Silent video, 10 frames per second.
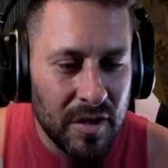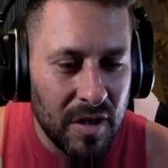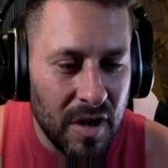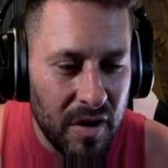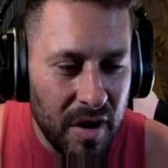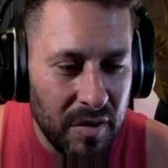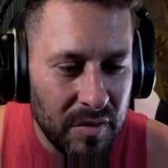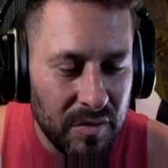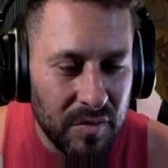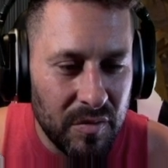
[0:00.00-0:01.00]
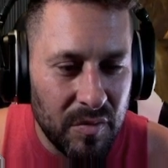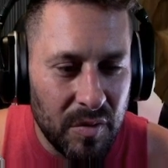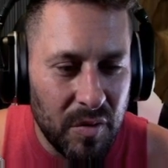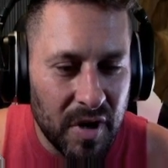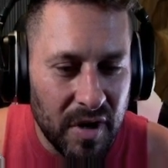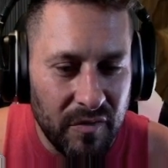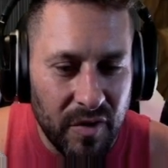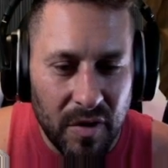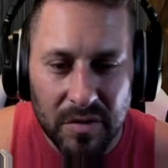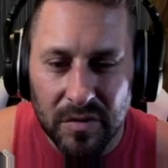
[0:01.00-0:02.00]
All right. We're working,
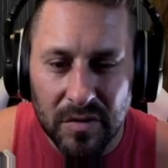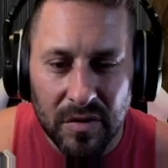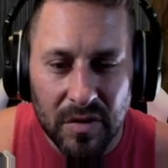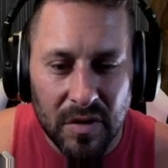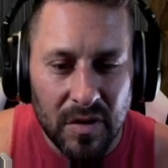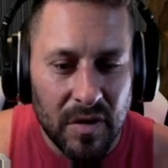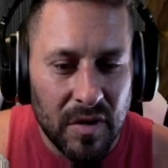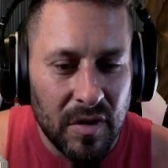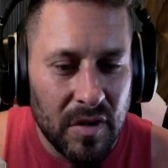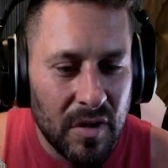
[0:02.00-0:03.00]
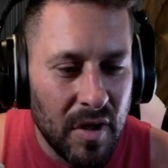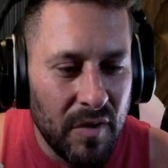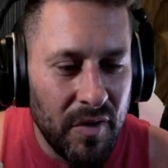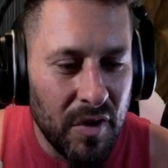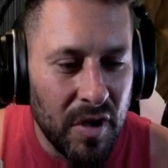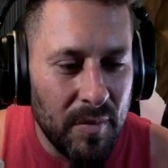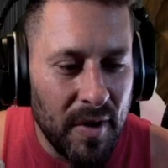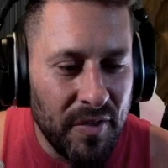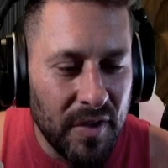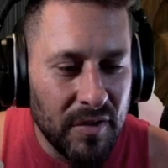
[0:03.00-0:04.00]
folks. Feel good about
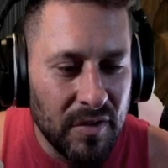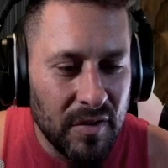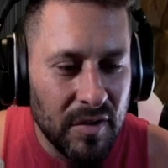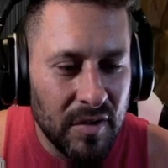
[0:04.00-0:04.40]
this.